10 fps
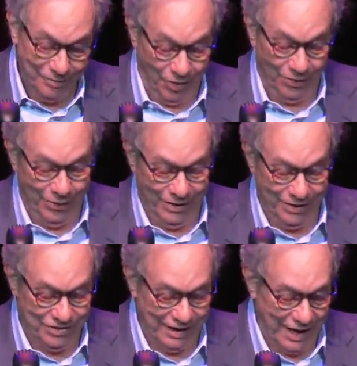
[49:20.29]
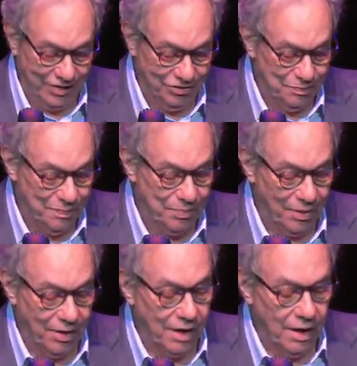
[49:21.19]
although it is a nice
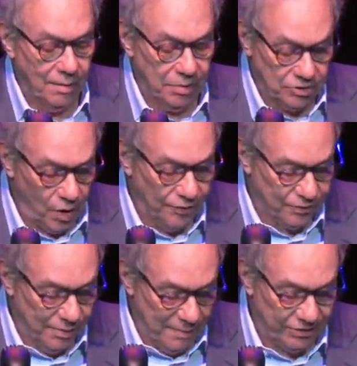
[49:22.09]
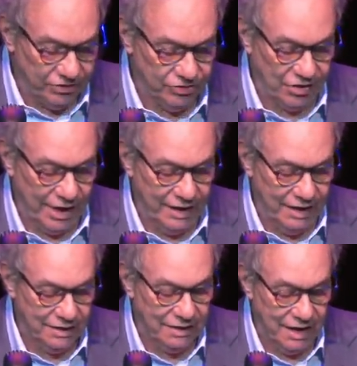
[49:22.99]
perk, but to offer a message I
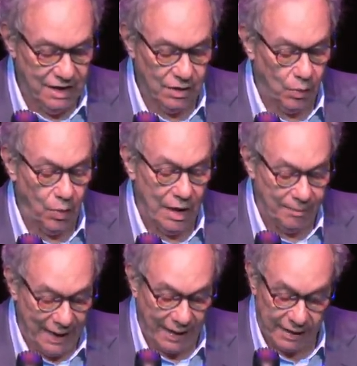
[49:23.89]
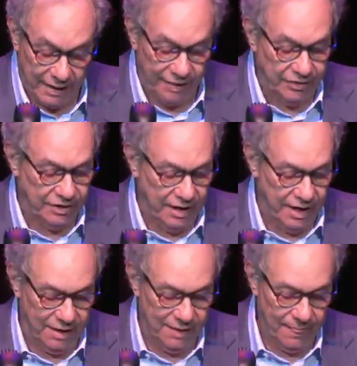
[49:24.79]
needed to hear a while back and never
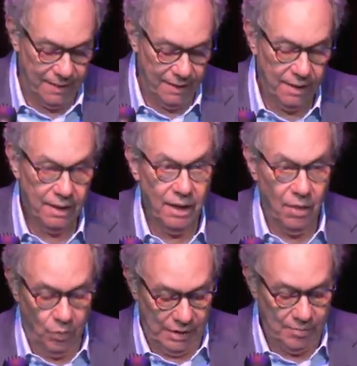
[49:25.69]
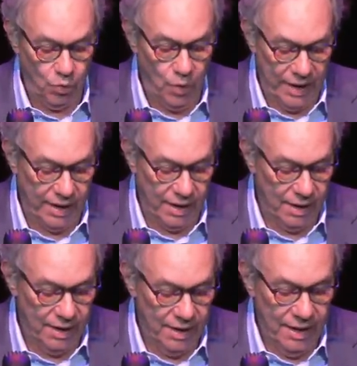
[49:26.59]
did. While I'm aware
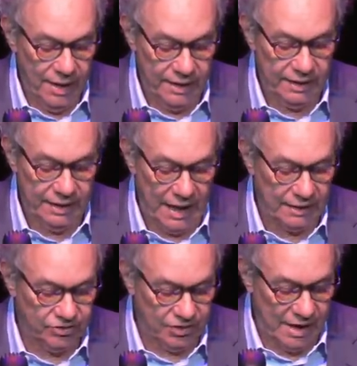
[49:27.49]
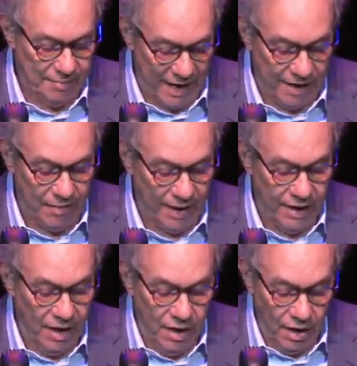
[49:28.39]
and acknowledge that I make my
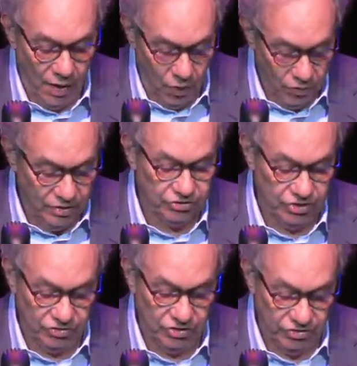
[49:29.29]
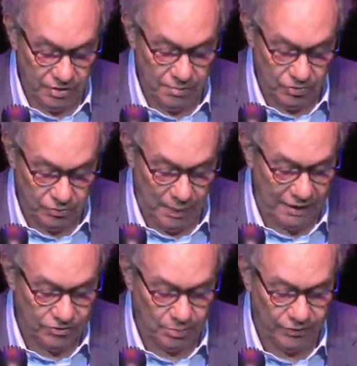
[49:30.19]
own decisions and am
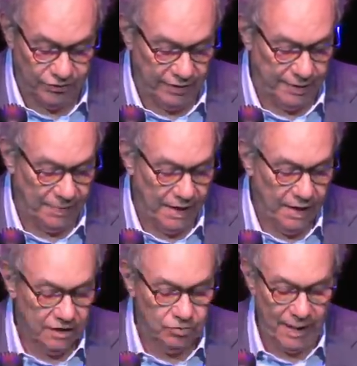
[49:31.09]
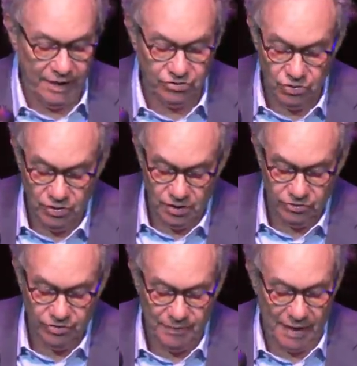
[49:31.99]
responsible for them, these past 2
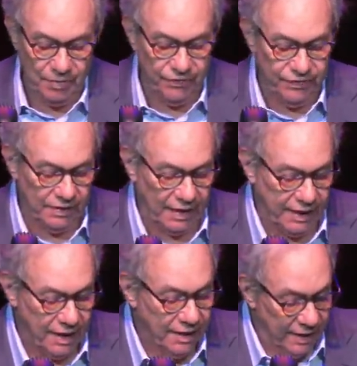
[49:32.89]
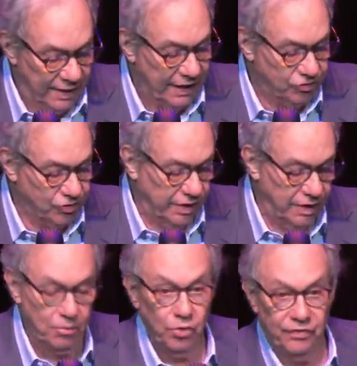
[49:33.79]
years have made me feel like an extra in
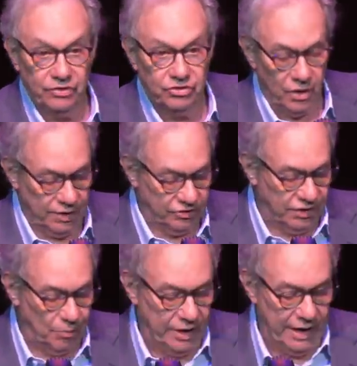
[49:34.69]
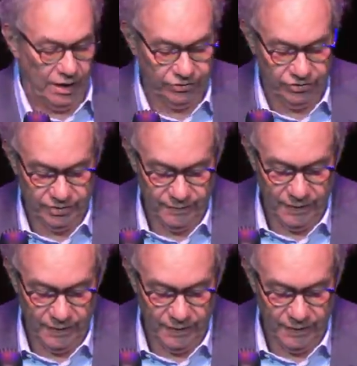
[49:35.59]
a movie starring someone else.